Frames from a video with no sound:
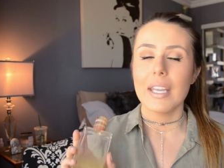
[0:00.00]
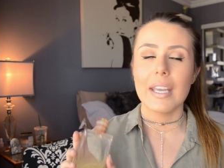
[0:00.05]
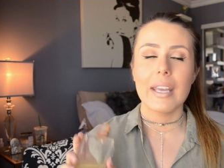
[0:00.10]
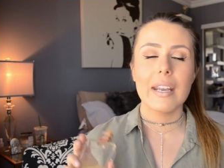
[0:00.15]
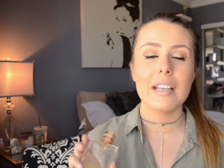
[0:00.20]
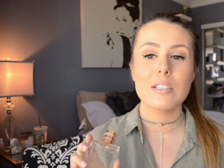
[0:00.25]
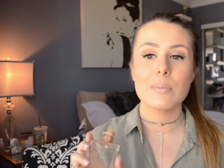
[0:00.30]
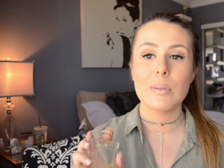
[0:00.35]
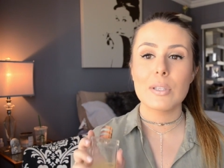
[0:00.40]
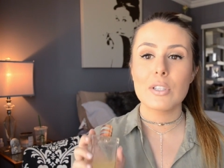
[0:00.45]
It
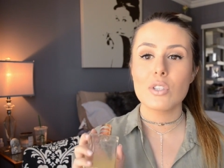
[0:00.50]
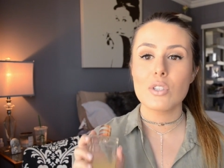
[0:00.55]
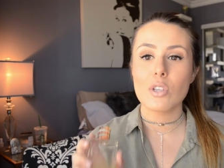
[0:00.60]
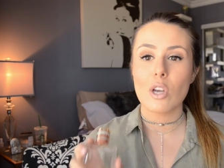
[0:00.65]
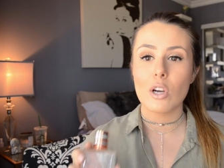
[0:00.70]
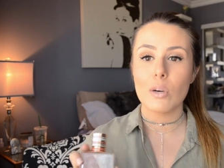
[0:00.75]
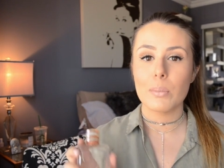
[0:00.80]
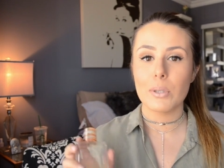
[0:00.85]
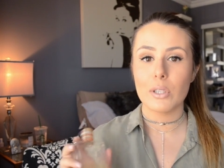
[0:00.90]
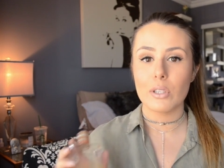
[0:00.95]
has been
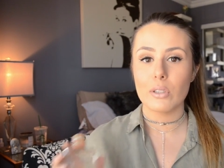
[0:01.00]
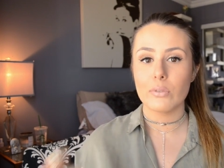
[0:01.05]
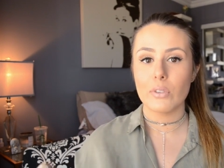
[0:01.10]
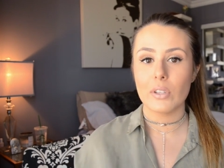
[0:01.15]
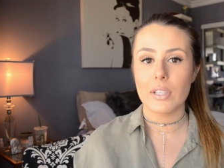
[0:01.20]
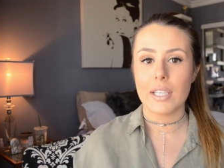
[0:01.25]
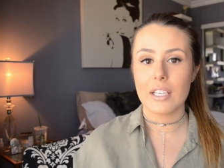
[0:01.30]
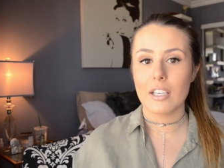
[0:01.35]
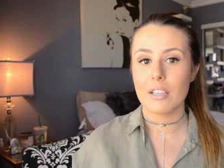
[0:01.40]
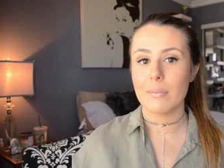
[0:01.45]
so beautiful
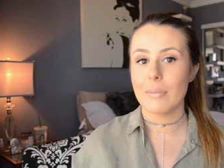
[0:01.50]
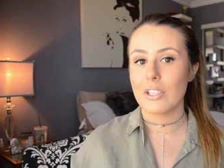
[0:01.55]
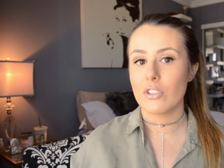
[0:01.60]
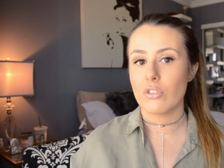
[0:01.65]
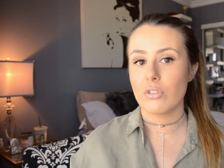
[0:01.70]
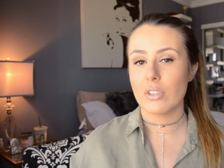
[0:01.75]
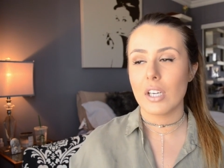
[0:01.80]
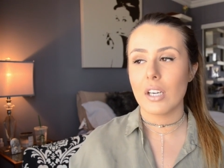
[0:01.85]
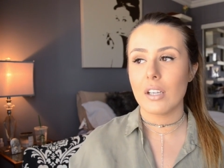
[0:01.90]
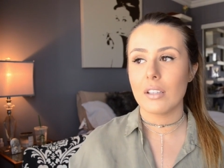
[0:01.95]
here in
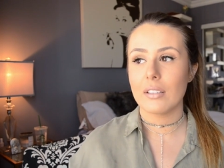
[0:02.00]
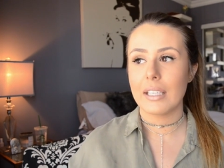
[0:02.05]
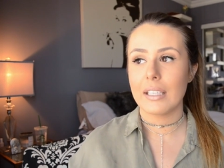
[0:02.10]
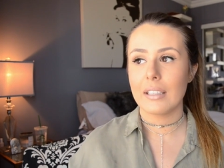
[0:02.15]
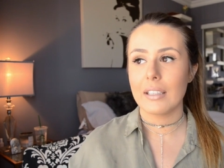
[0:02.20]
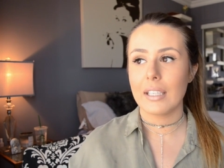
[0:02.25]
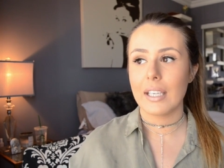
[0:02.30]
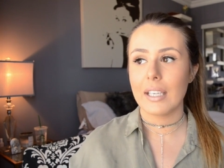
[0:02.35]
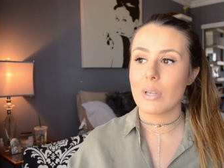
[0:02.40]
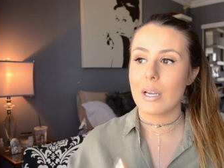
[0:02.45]
Montreal
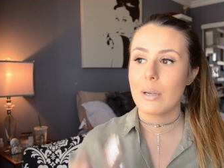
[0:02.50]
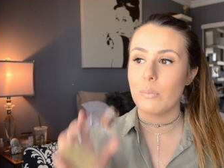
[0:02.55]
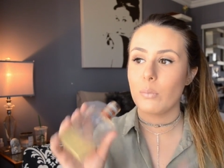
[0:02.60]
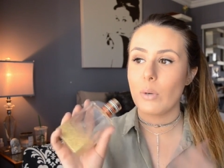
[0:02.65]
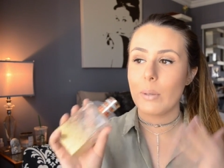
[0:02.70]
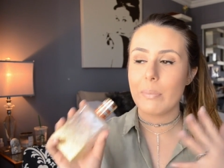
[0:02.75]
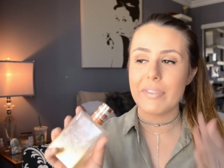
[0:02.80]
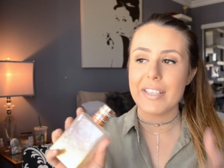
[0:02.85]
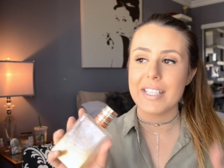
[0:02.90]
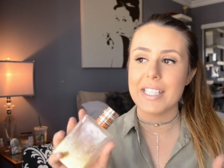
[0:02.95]
lately. I
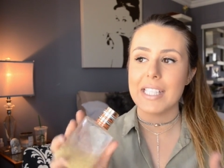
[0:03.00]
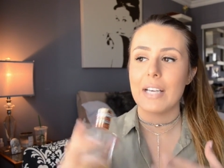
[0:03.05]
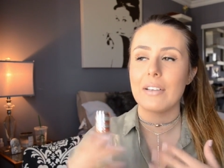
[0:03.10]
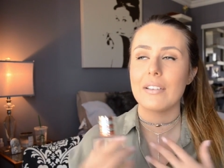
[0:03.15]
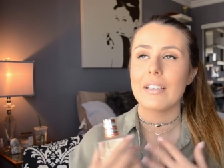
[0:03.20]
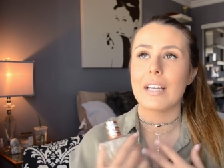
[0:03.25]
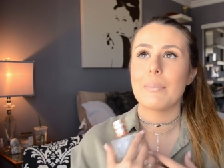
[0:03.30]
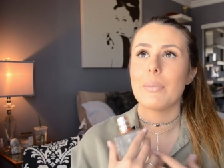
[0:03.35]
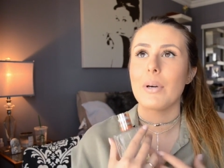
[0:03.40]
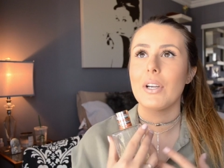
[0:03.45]
whipped this out
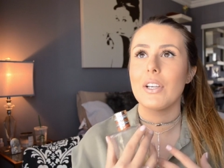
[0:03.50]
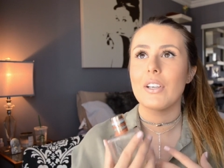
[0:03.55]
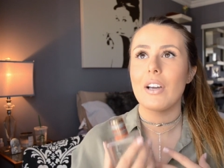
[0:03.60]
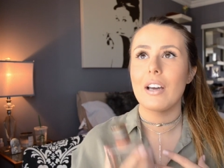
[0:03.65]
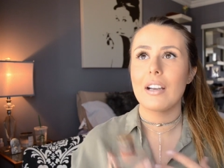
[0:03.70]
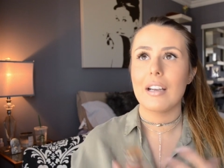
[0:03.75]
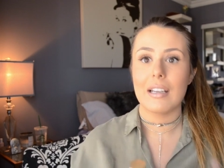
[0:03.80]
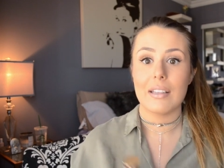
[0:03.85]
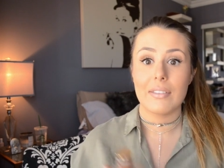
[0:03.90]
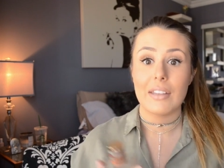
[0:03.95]
and I put it
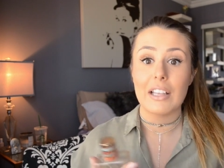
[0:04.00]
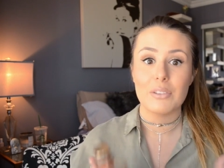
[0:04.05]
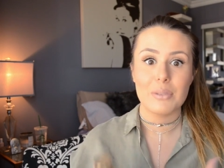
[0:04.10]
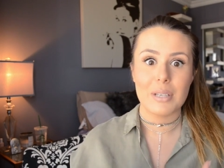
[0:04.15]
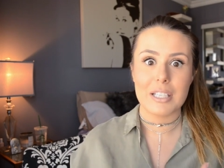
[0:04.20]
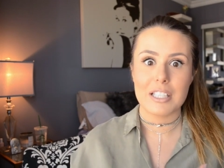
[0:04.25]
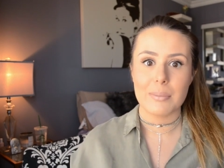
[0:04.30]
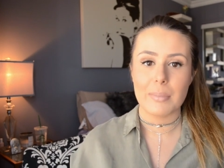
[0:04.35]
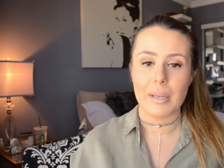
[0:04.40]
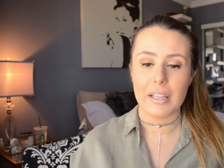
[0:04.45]
on, that's
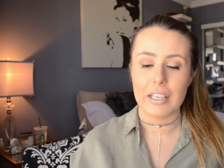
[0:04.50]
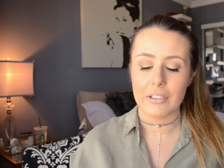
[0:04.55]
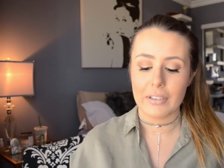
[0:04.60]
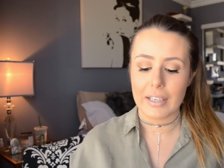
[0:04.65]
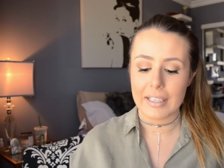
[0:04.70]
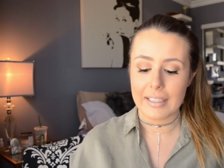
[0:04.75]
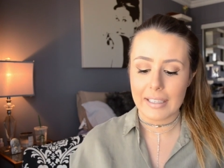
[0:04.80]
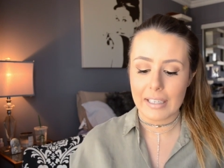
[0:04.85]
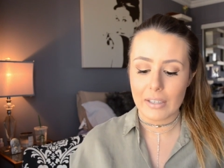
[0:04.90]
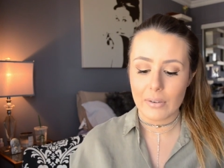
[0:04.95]
why I smell like
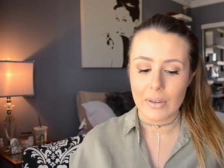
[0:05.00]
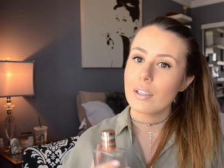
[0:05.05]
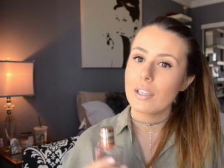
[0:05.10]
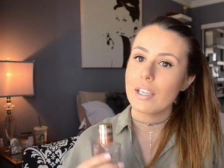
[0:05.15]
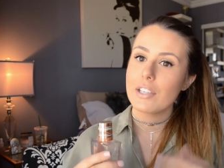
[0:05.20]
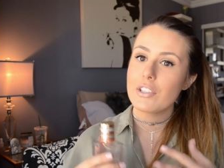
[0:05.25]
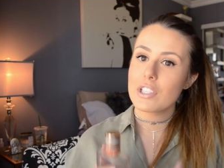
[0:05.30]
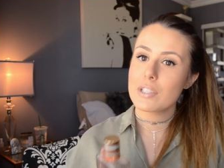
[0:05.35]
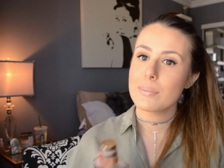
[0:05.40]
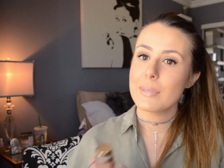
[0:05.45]
right now.
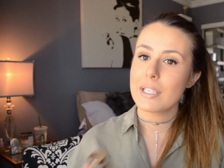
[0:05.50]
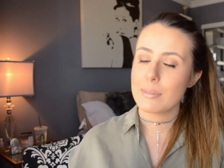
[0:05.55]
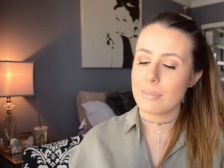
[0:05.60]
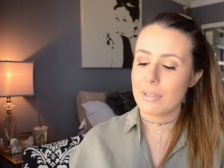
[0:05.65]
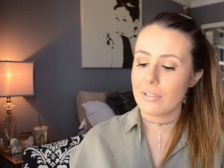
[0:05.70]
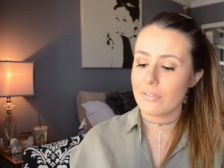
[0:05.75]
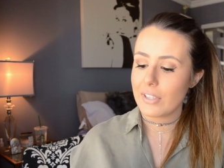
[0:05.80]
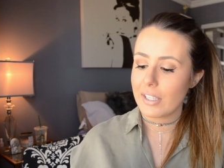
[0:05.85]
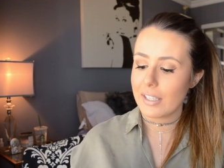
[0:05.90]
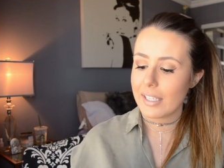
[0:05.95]
It just makes
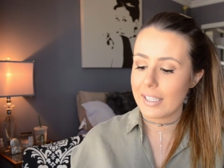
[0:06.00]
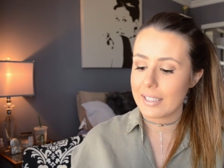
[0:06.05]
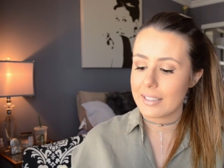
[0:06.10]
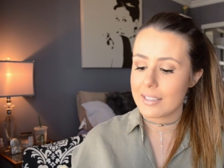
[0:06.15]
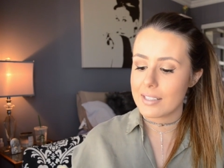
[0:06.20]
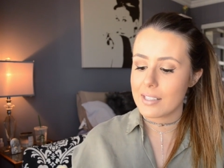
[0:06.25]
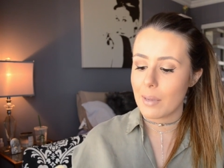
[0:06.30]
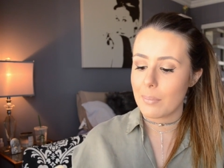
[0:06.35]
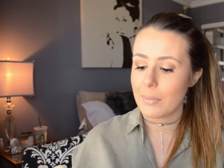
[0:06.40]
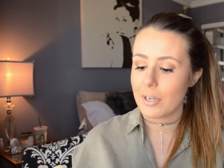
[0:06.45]
me feel like
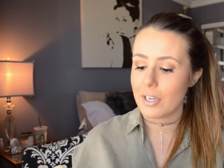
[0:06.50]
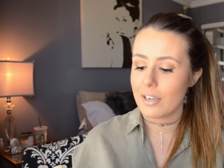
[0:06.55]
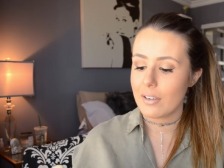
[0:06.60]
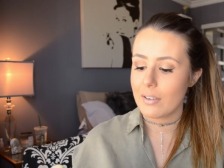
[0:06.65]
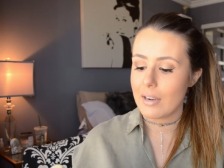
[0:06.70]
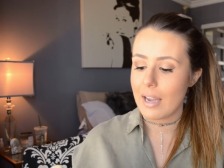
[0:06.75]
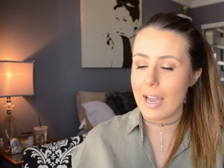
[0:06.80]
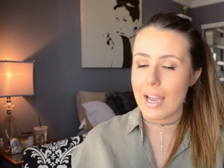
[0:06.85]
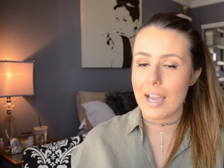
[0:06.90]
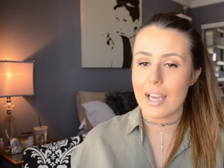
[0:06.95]
it's
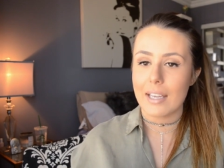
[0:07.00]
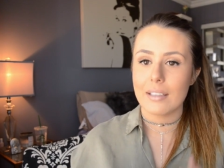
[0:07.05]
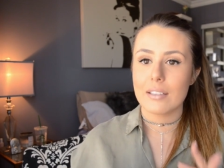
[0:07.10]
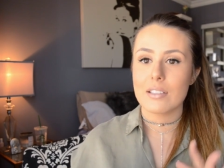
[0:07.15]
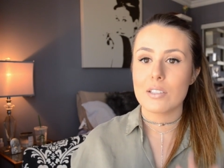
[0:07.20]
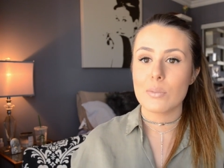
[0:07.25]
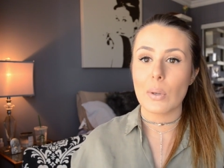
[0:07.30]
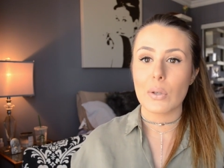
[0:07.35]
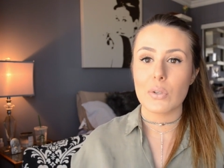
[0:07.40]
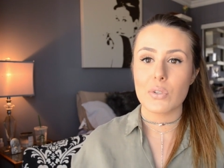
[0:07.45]
summer and
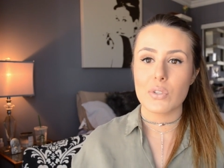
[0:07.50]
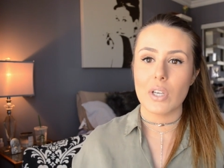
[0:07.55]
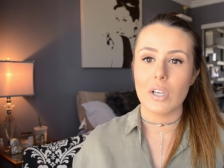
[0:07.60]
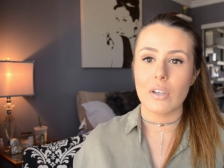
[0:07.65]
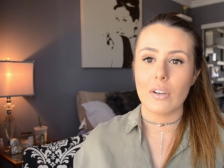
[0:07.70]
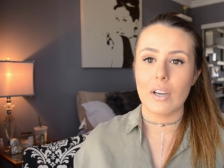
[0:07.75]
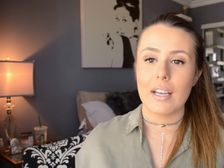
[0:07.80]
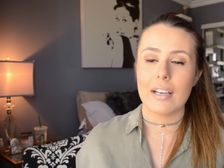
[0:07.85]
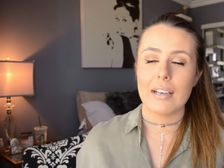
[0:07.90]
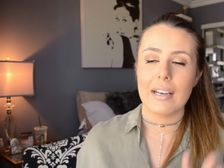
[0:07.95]
it smells
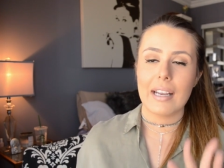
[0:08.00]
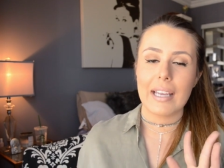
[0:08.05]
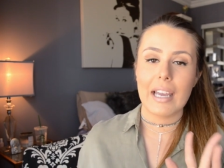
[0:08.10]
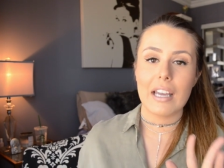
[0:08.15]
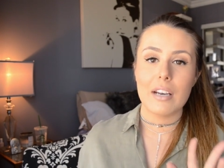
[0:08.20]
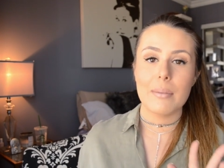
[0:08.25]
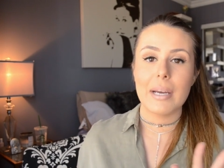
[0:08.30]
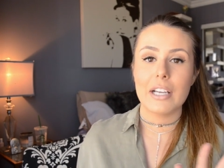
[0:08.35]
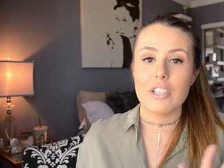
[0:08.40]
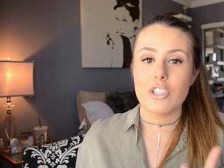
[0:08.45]
so good and I
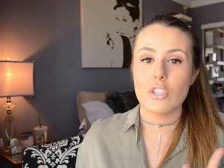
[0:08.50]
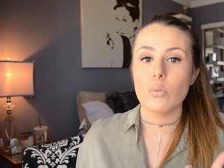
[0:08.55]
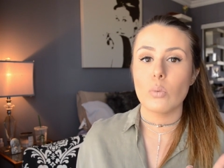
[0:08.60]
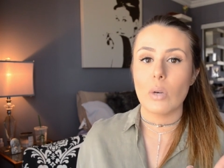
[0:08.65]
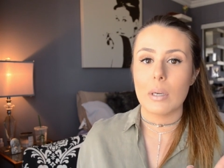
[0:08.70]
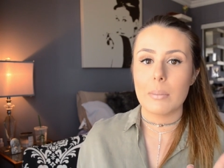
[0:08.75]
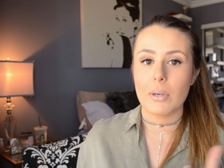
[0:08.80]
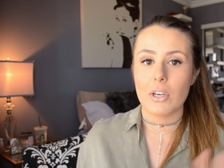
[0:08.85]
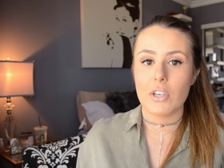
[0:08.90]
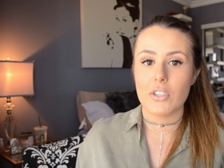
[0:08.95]
can't imagine
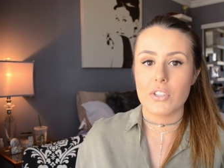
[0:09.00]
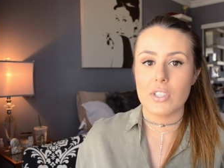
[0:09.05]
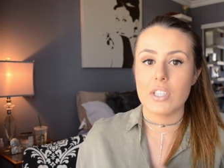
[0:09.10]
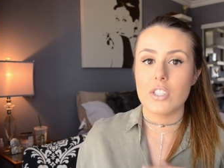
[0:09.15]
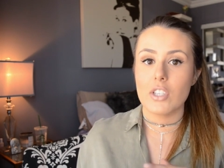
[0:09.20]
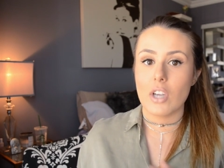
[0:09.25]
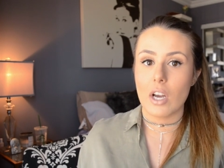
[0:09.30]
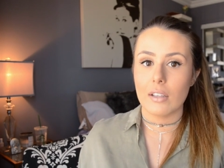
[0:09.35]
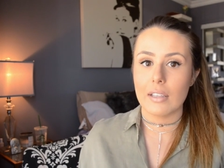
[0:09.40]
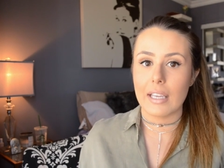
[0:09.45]
one
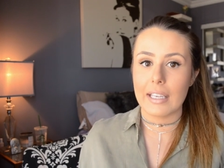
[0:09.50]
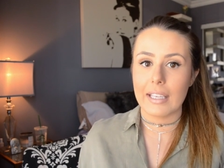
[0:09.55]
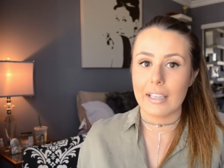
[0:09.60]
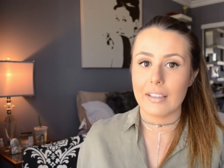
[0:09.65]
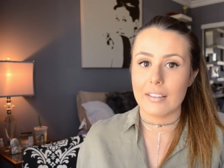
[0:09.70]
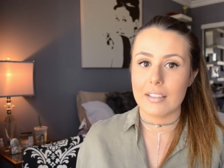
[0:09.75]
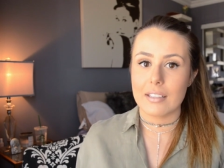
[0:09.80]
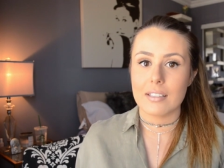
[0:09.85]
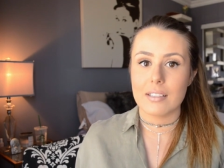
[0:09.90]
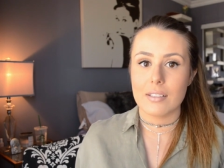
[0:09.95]
person not
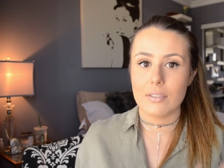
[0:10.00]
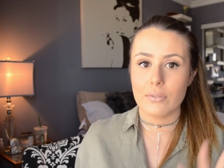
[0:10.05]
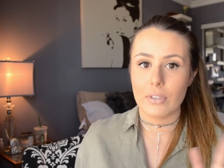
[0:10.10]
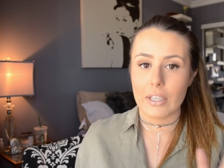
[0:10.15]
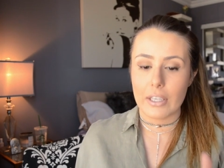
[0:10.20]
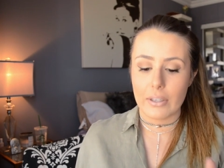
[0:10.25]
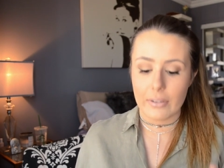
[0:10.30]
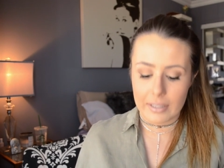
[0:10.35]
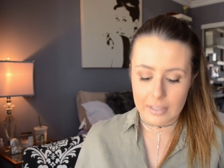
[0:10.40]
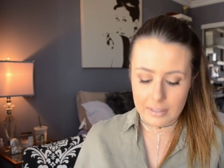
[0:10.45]
liking this
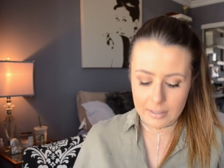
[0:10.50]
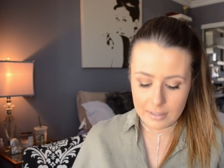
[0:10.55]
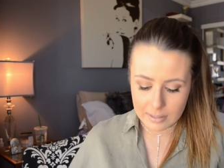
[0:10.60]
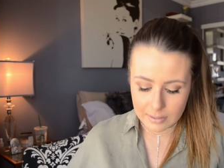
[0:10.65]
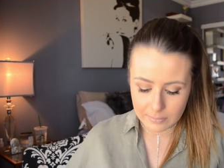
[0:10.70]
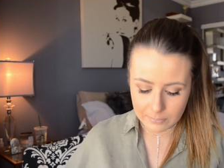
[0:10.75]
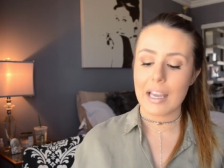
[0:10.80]
fragrance.